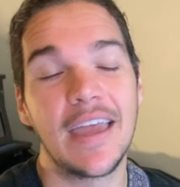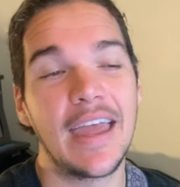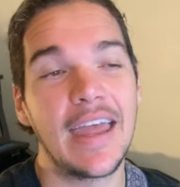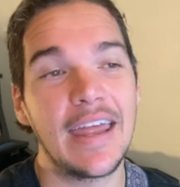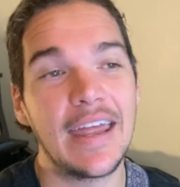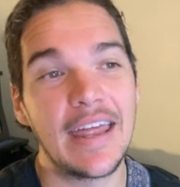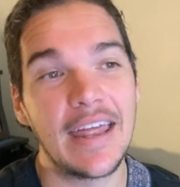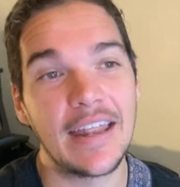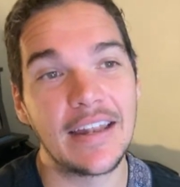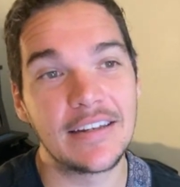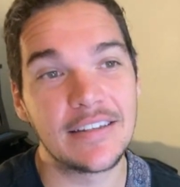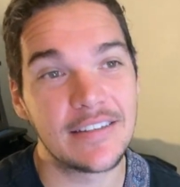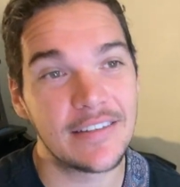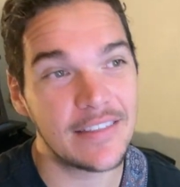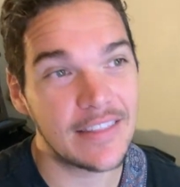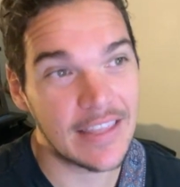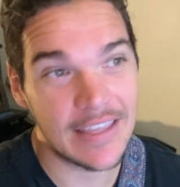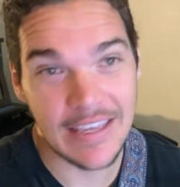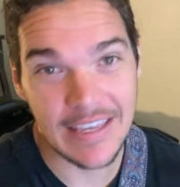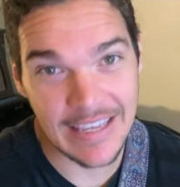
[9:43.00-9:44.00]
and
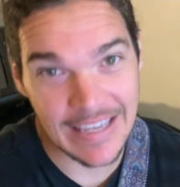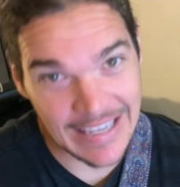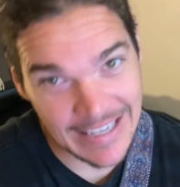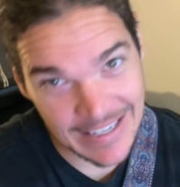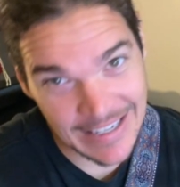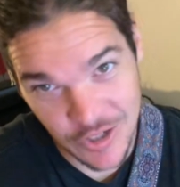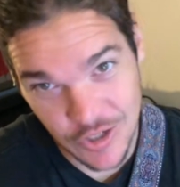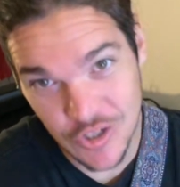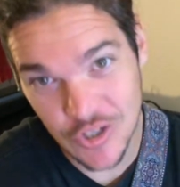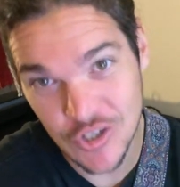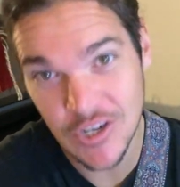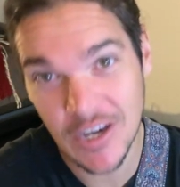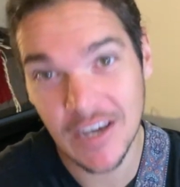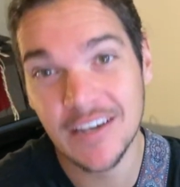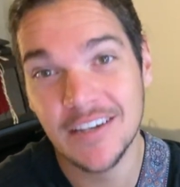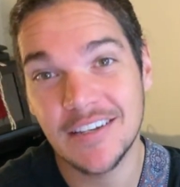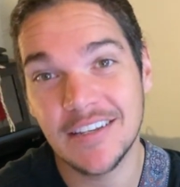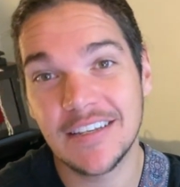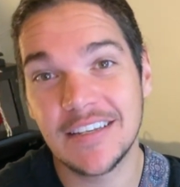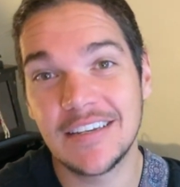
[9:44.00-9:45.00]
they
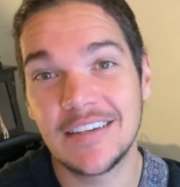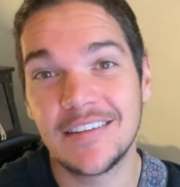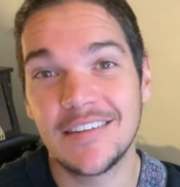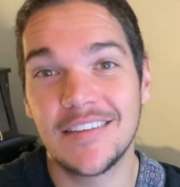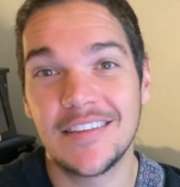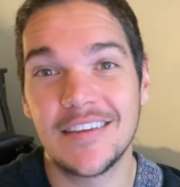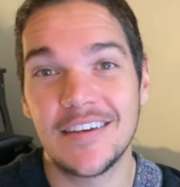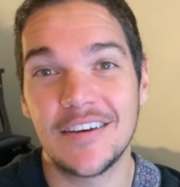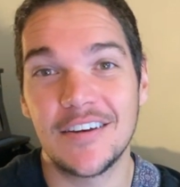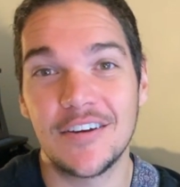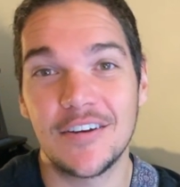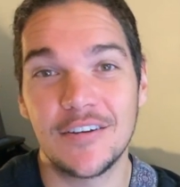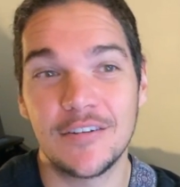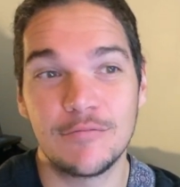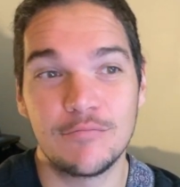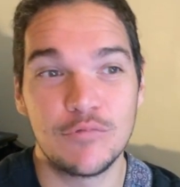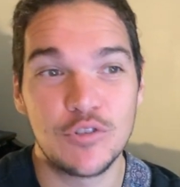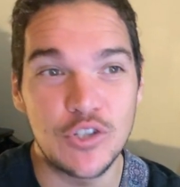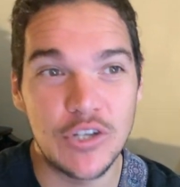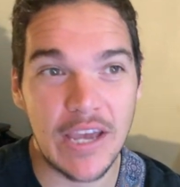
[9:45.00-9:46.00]
injected their
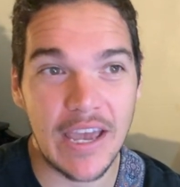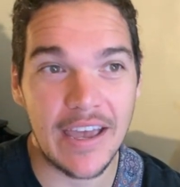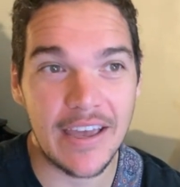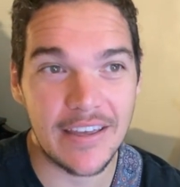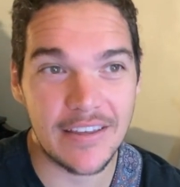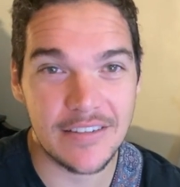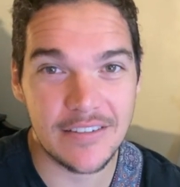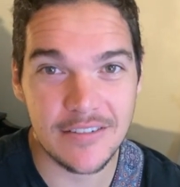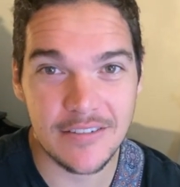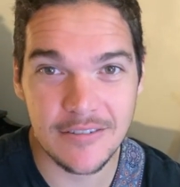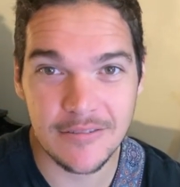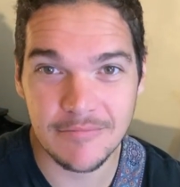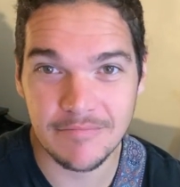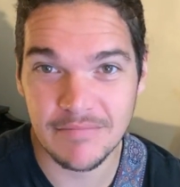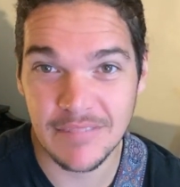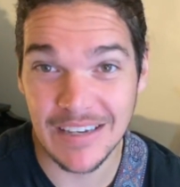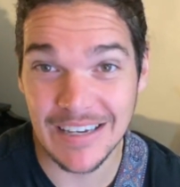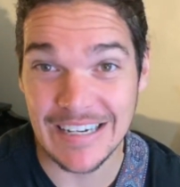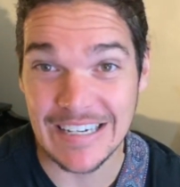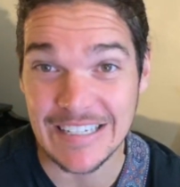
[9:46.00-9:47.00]
jazz
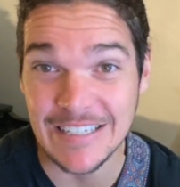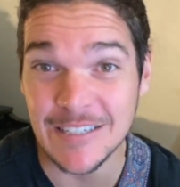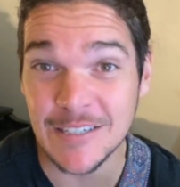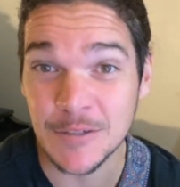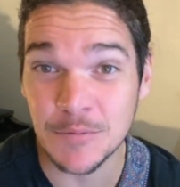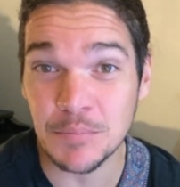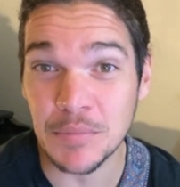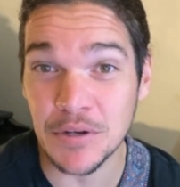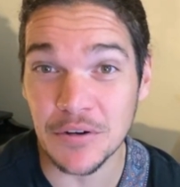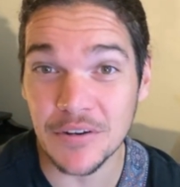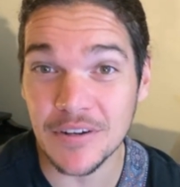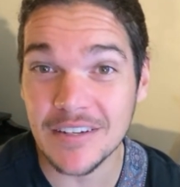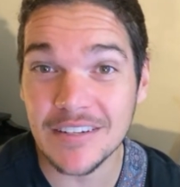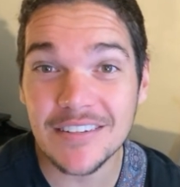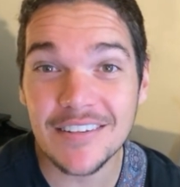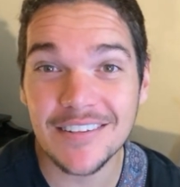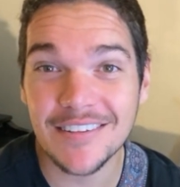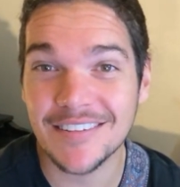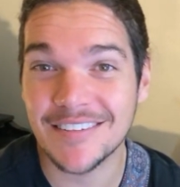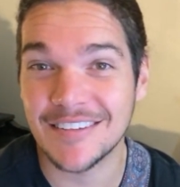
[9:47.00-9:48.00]
kind of
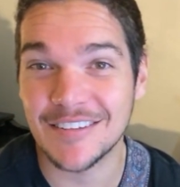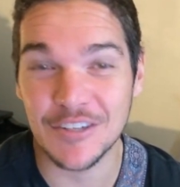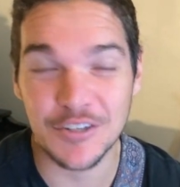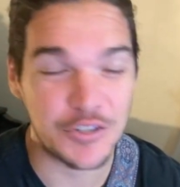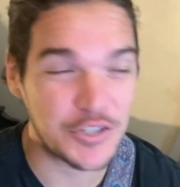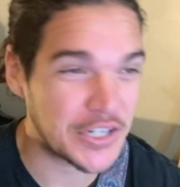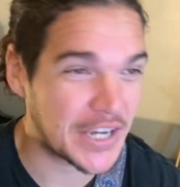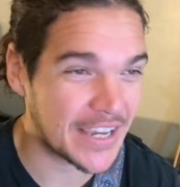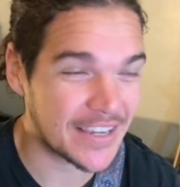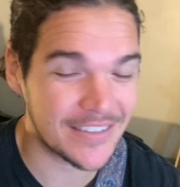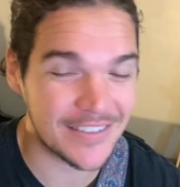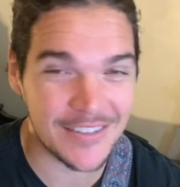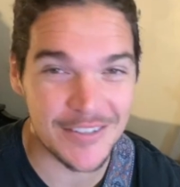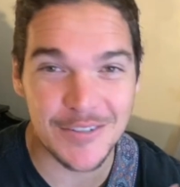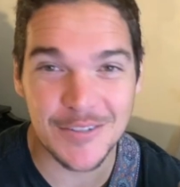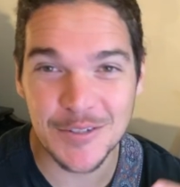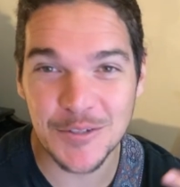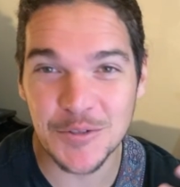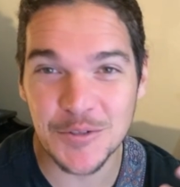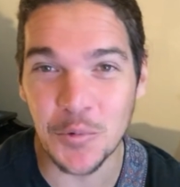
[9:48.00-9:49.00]
spirit, their jazz
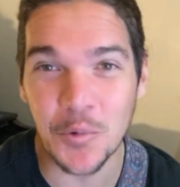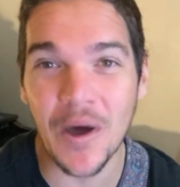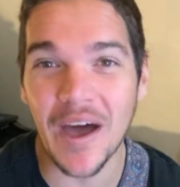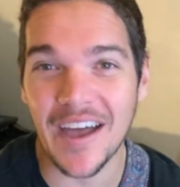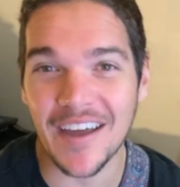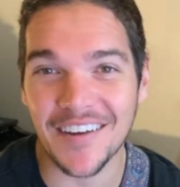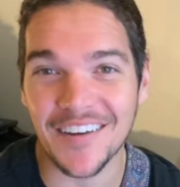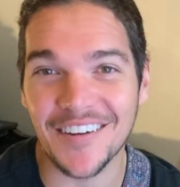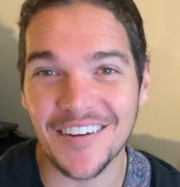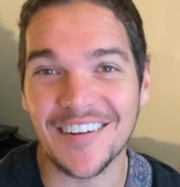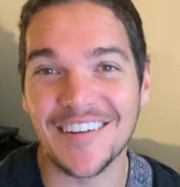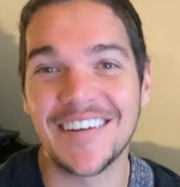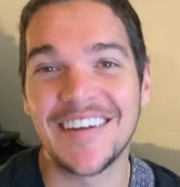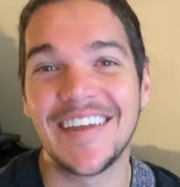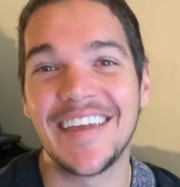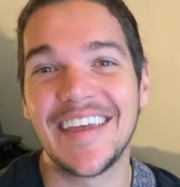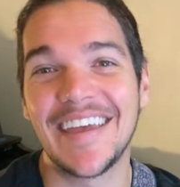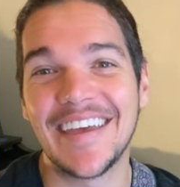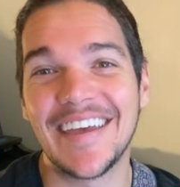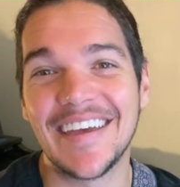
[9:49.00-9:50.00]
swagger,
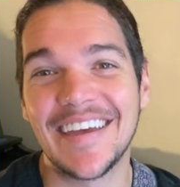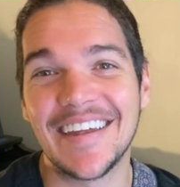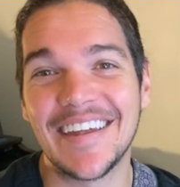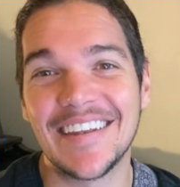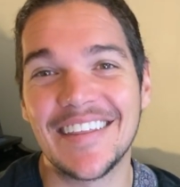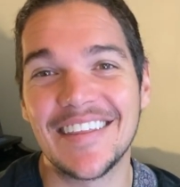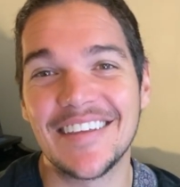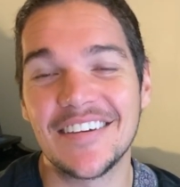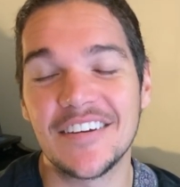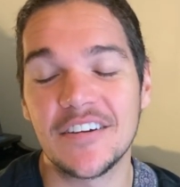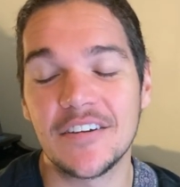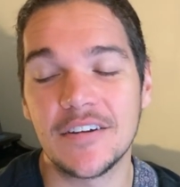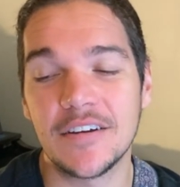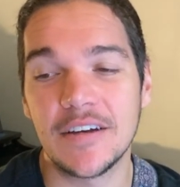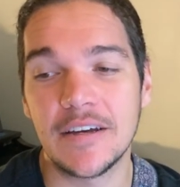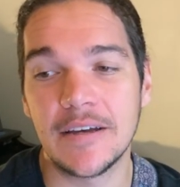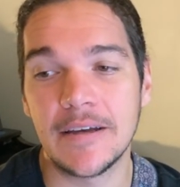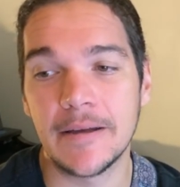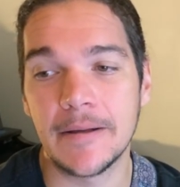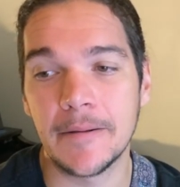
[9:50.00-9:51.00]
and their
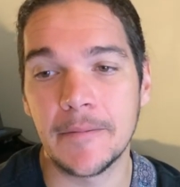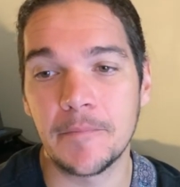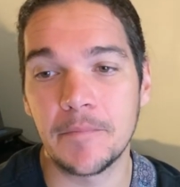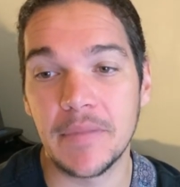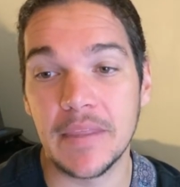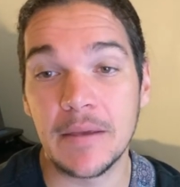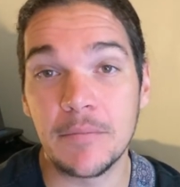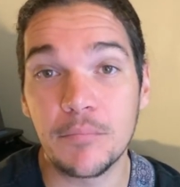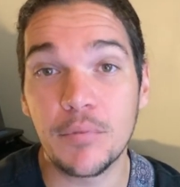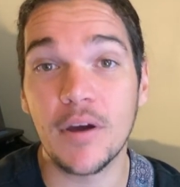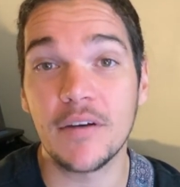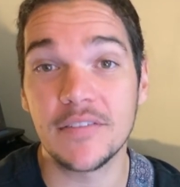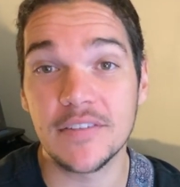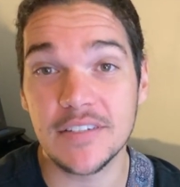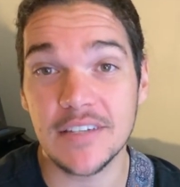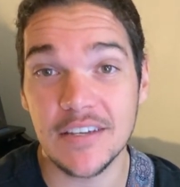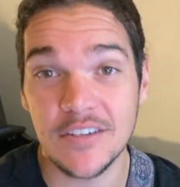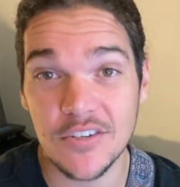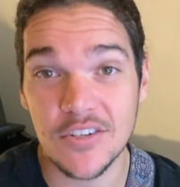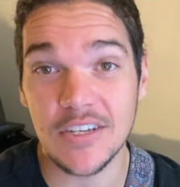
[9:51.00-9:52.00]

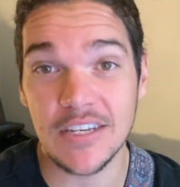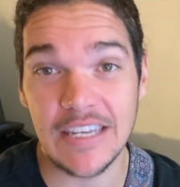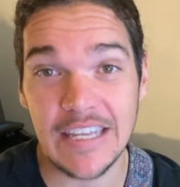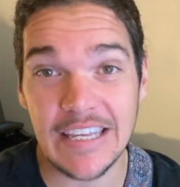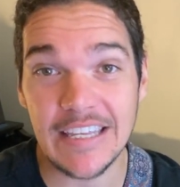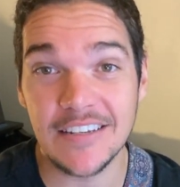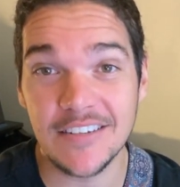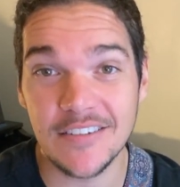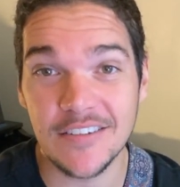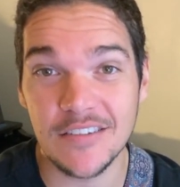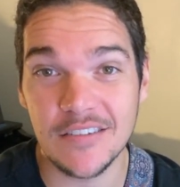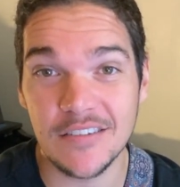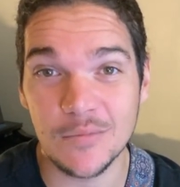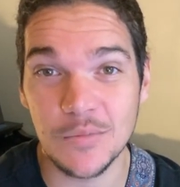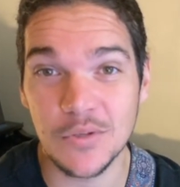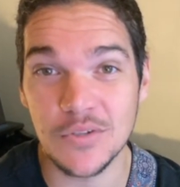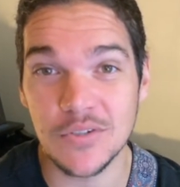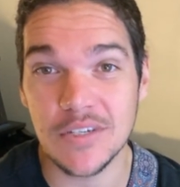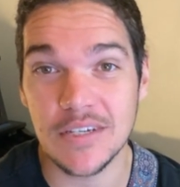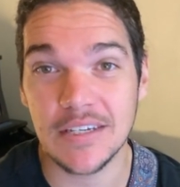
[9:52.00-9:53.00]
improvisation into the
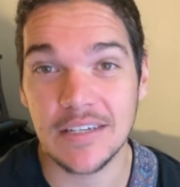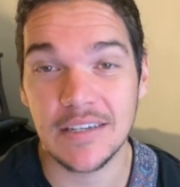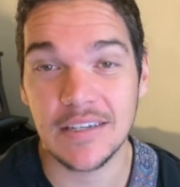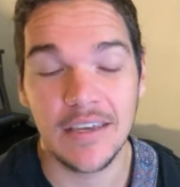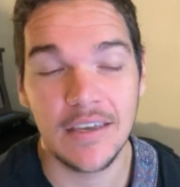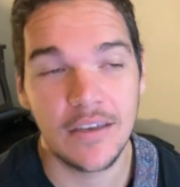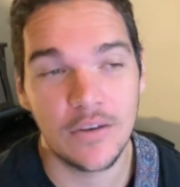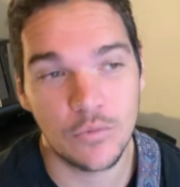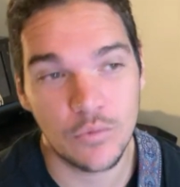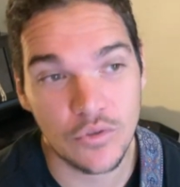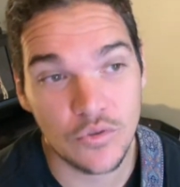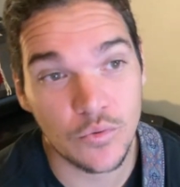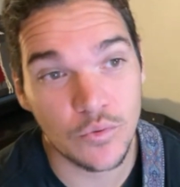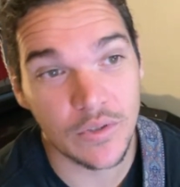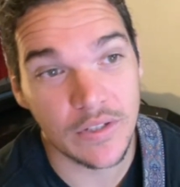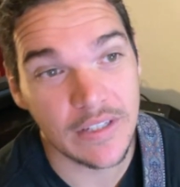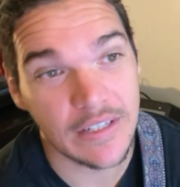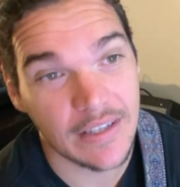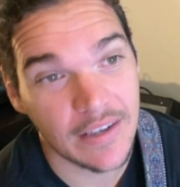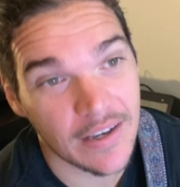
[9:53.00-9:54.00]
music, which
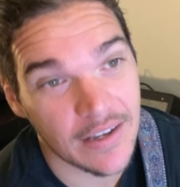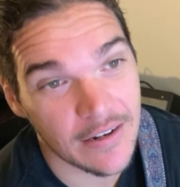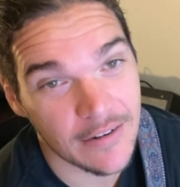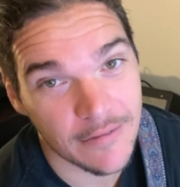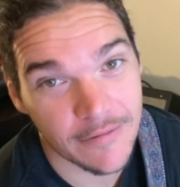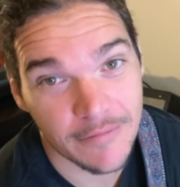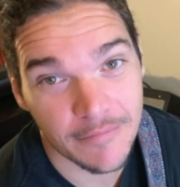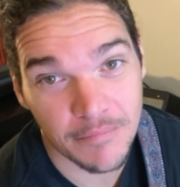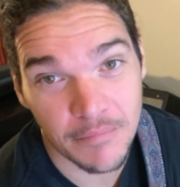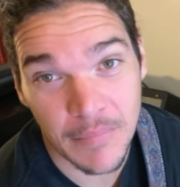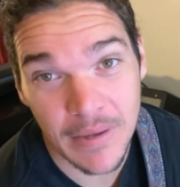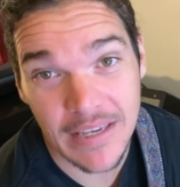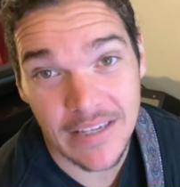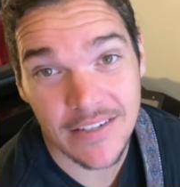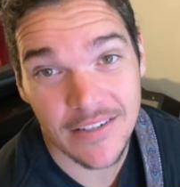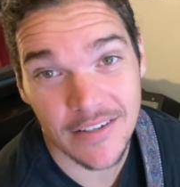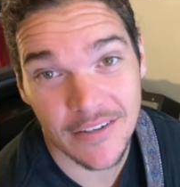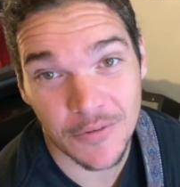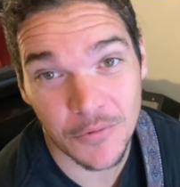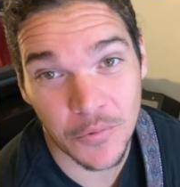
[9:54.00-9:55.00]
really kind of
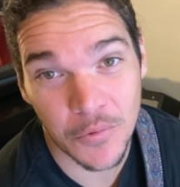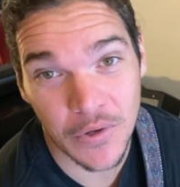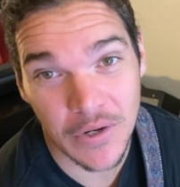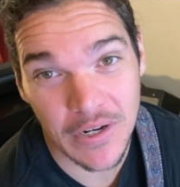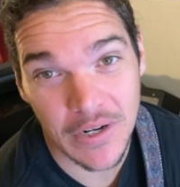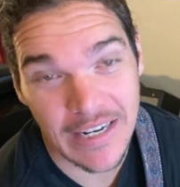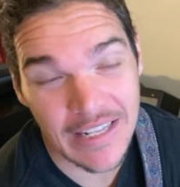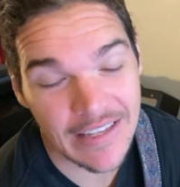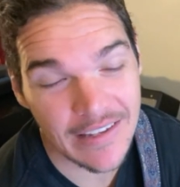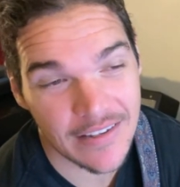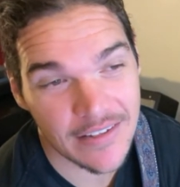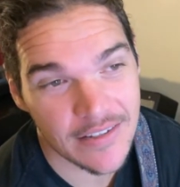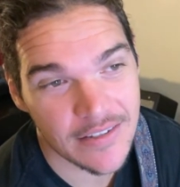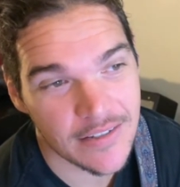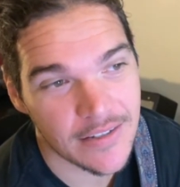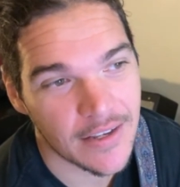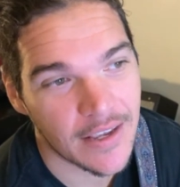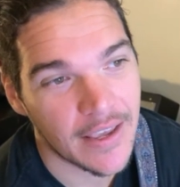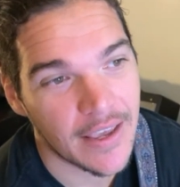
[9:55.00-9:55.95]
makes it what it is.